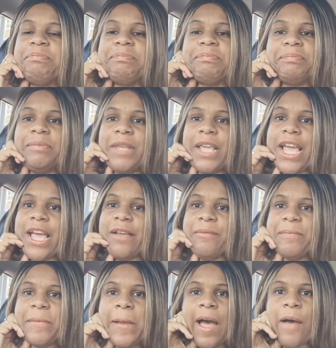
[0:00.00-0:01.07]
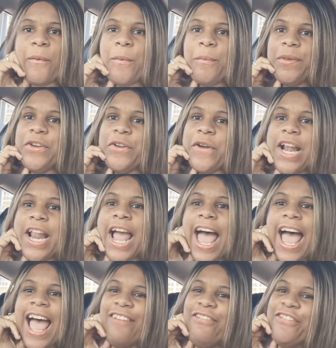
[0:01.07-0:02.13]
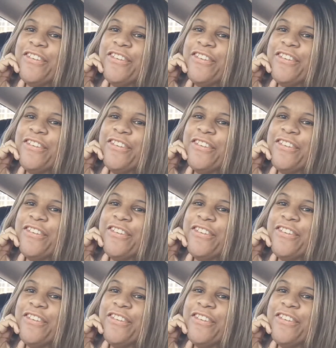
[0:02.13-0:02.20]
Yeah, I won't be doing that for